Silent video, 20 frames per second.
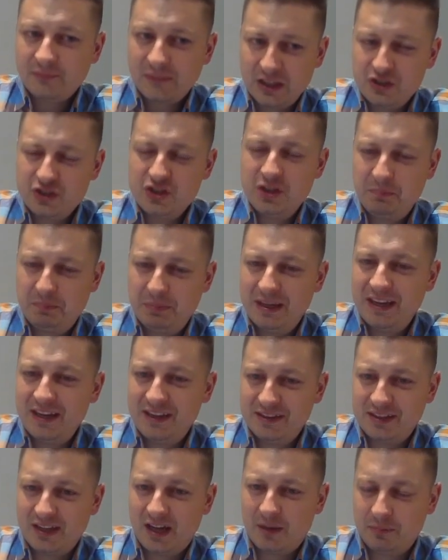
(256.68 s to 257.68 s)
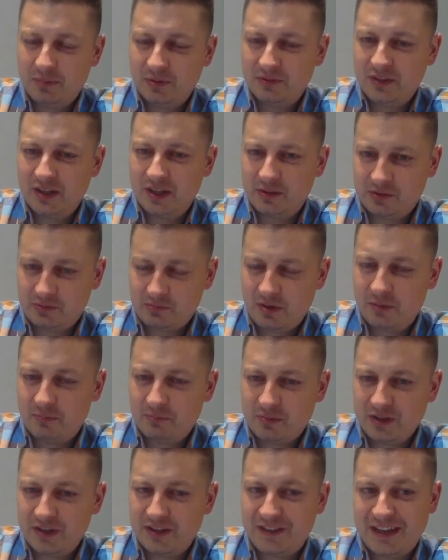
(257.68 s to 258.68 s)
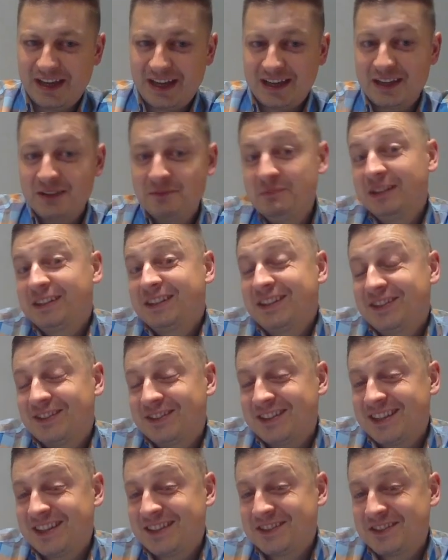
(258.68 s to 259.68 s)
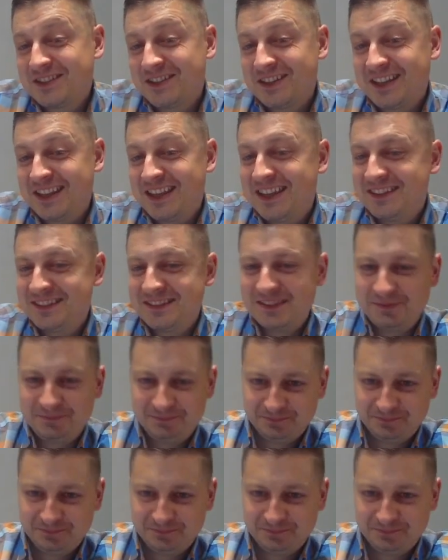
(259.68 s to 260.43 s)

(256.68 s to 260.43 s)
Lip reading: GPA type of games, Grand Prix attack. But here, that's not a case.